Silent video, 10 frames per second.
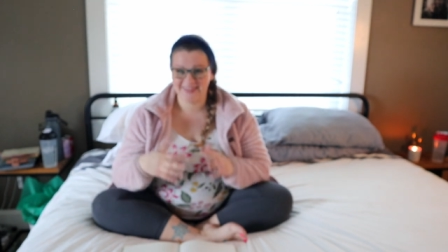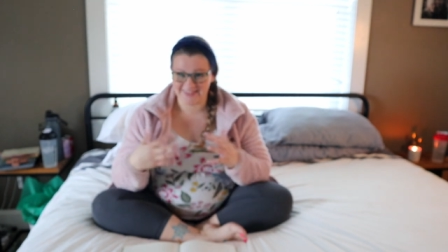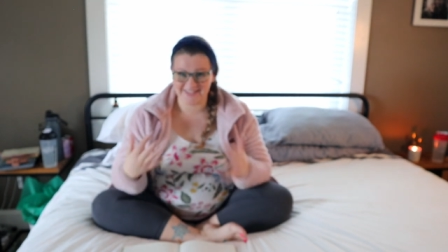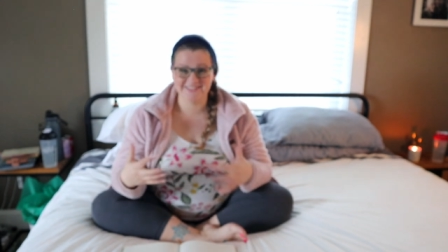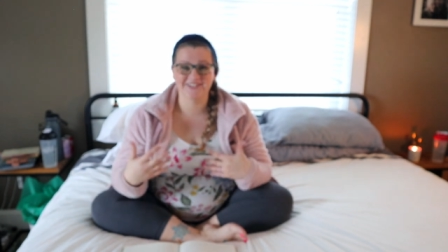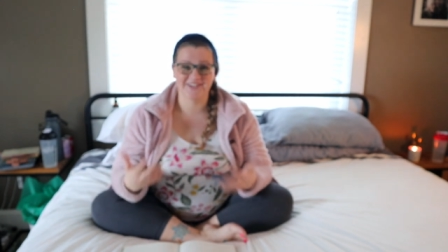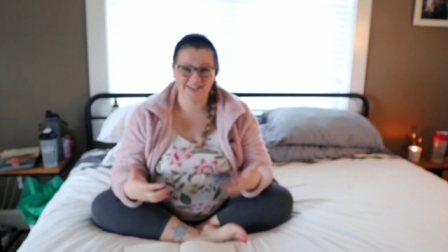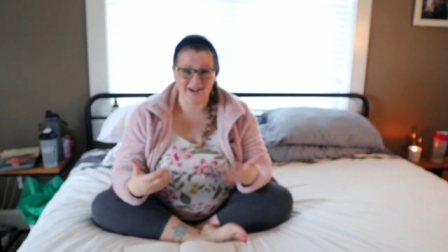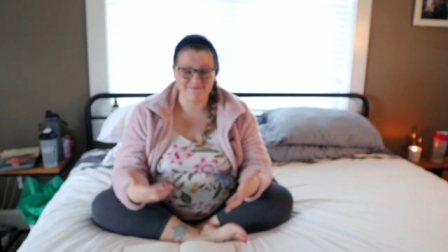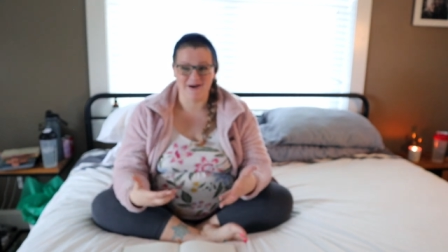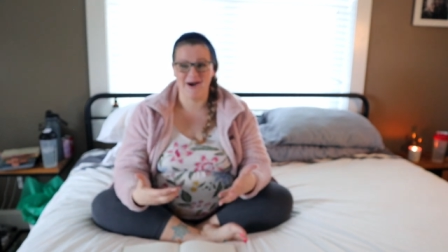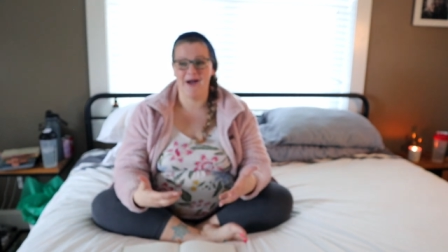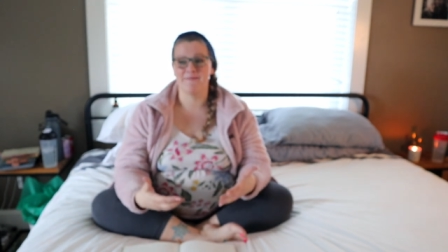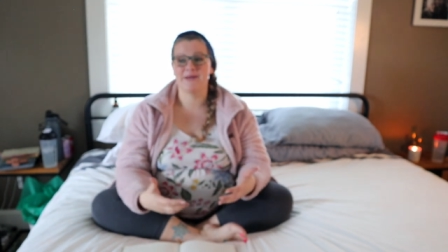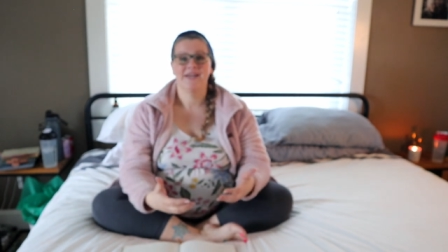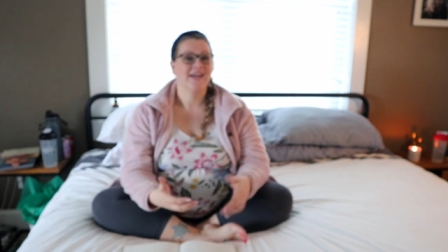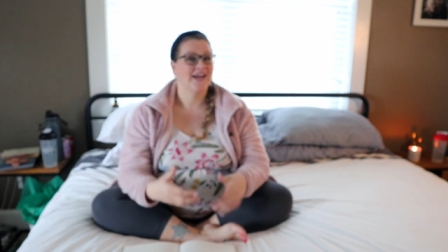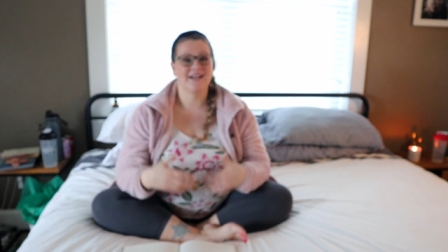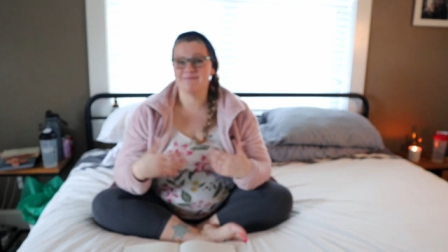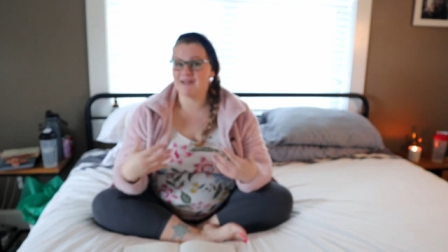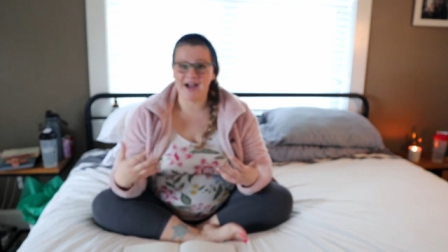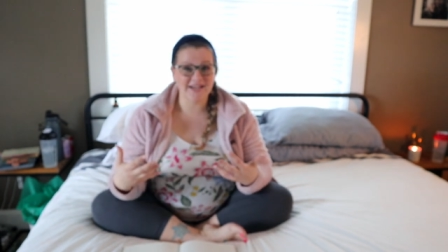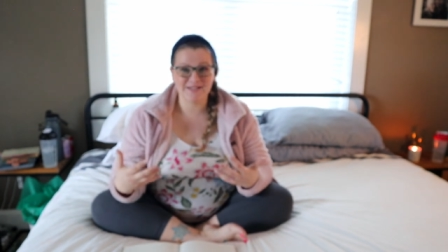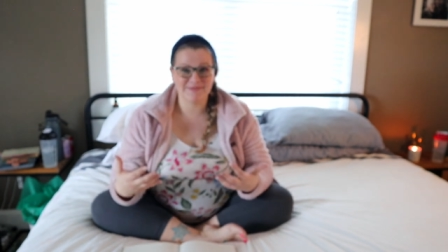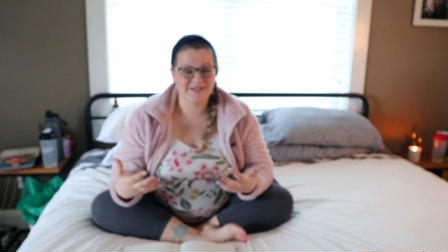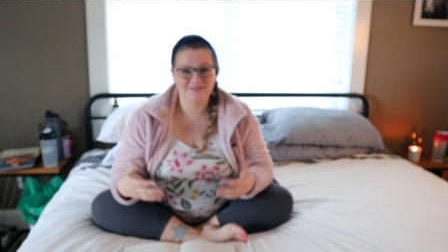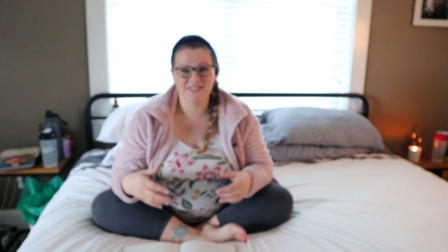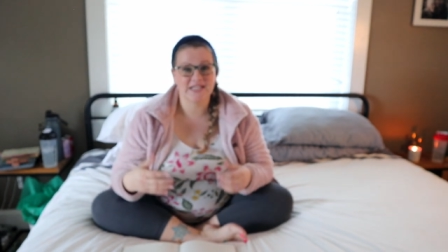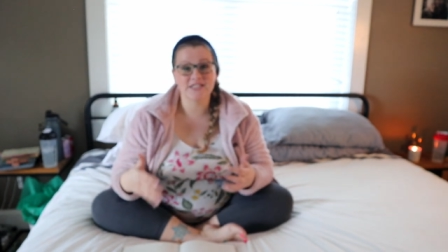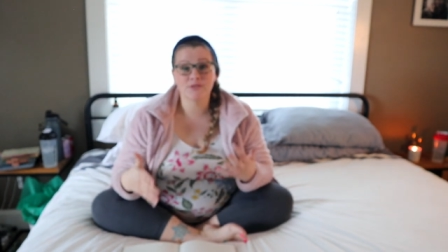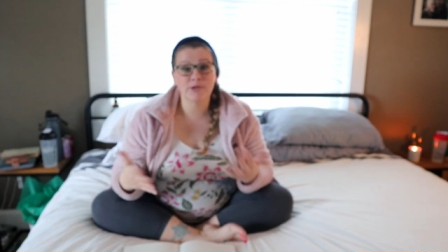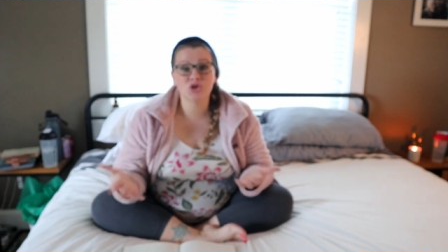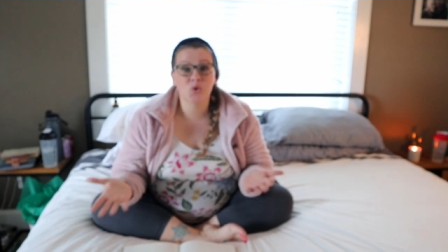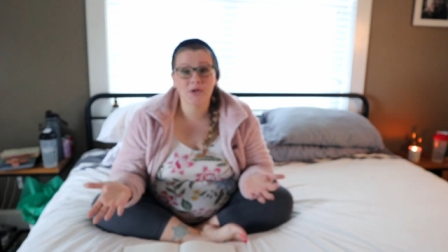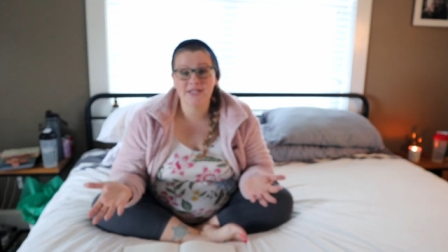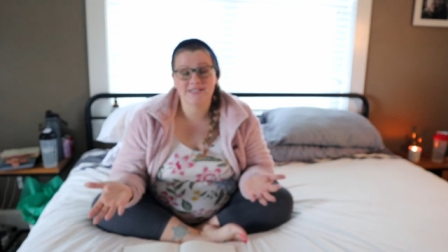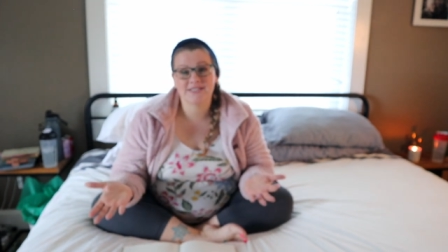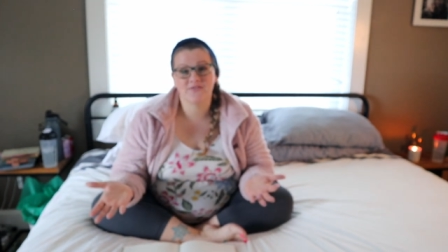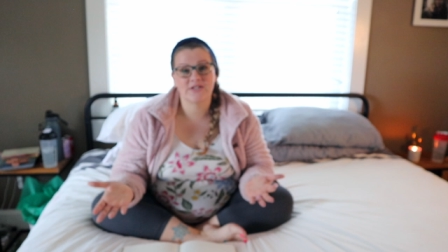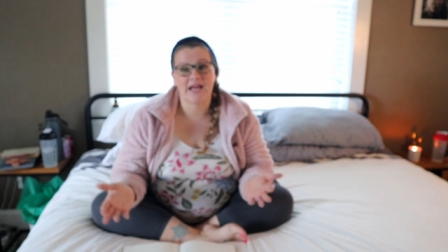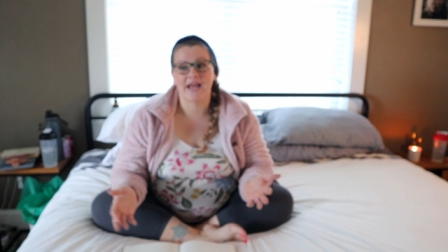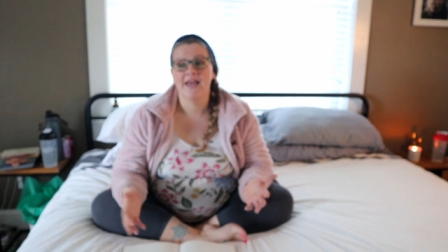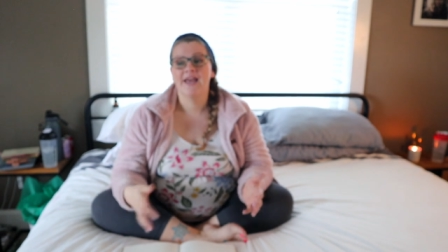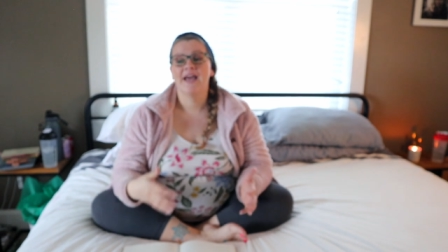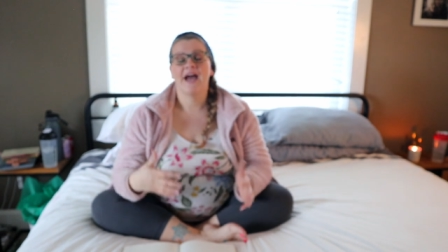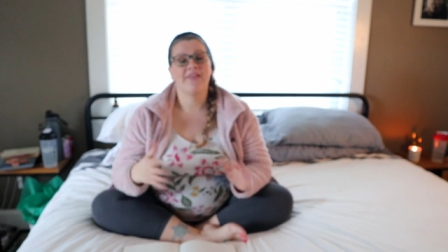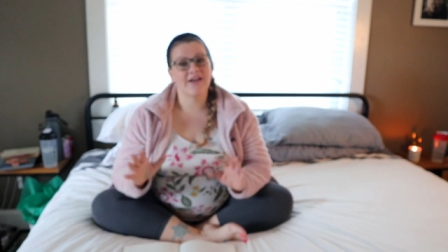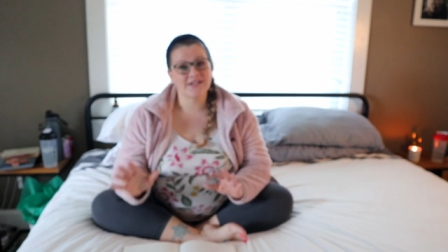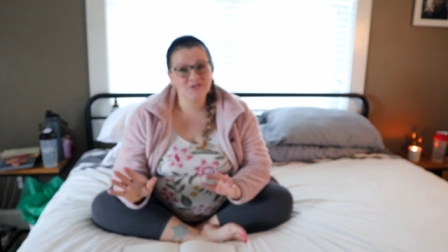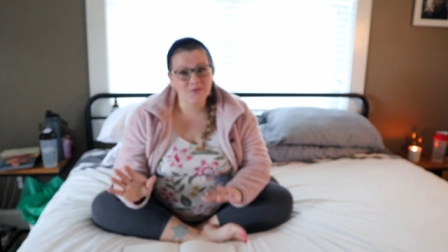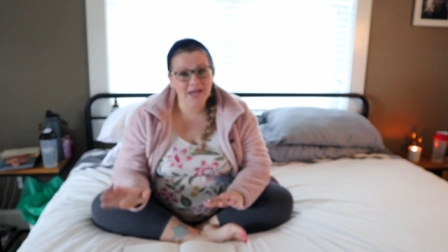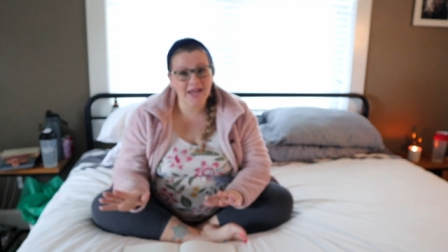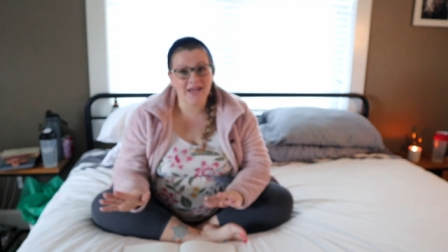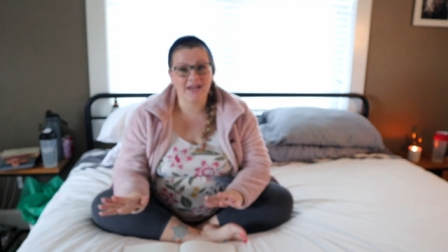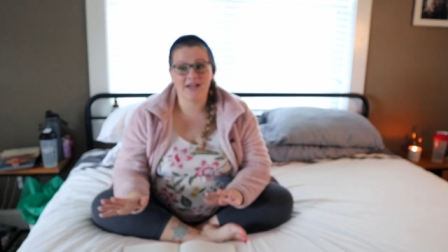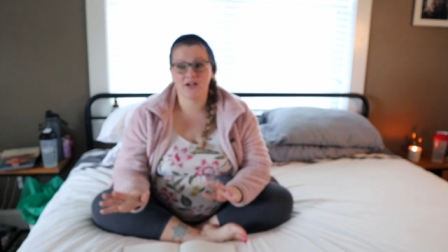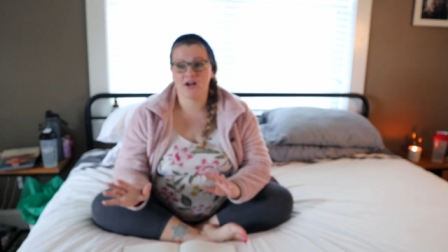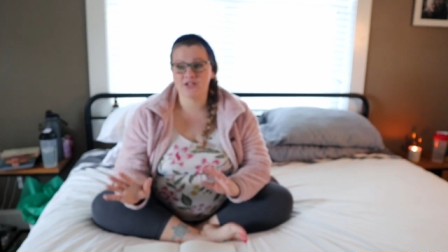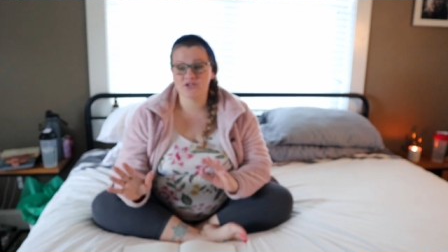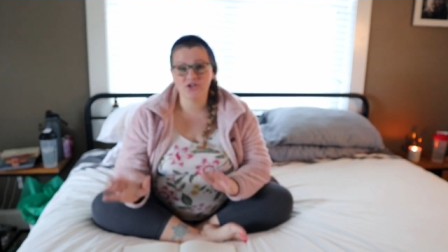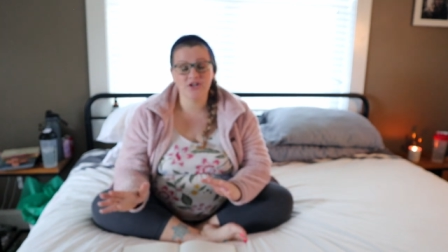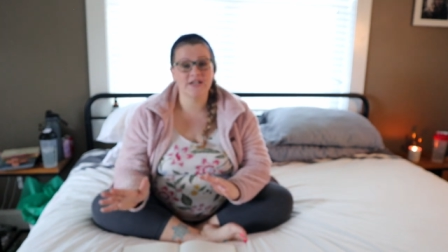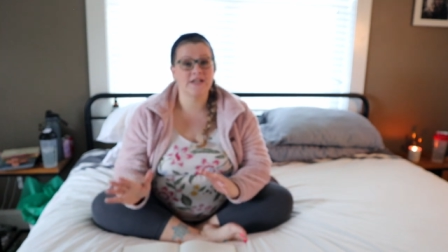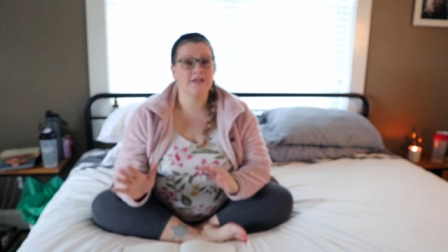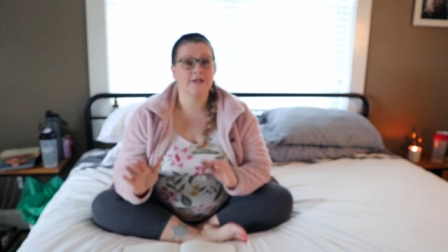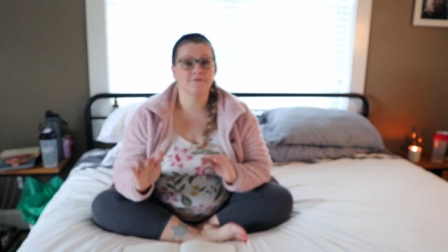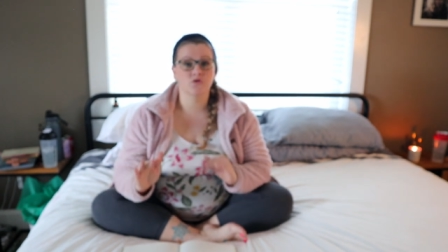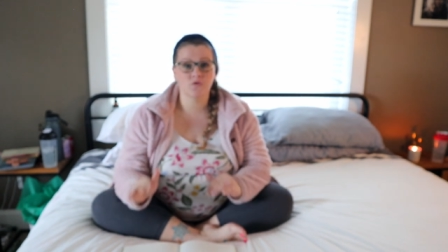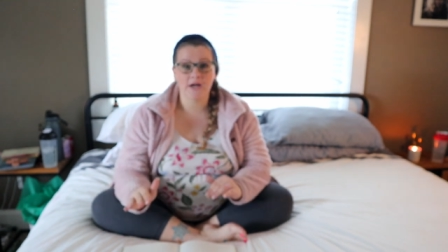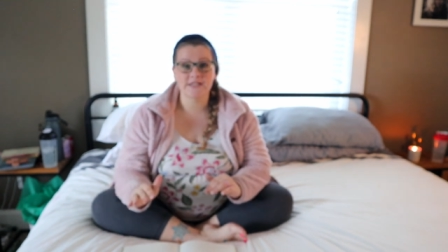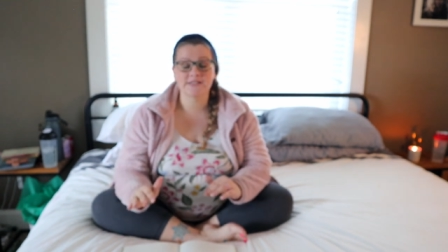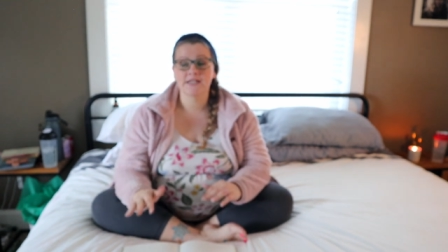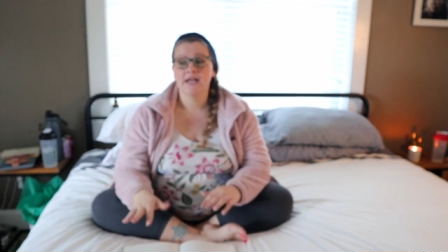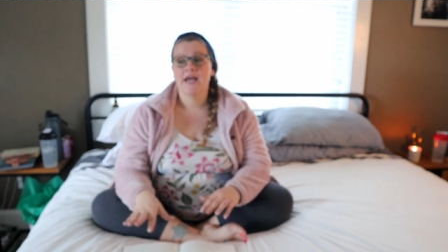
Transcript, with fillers: things are going to come up and I'm not going to be able to get to my chore list every day, and that is okay, and God is good and he gives grace,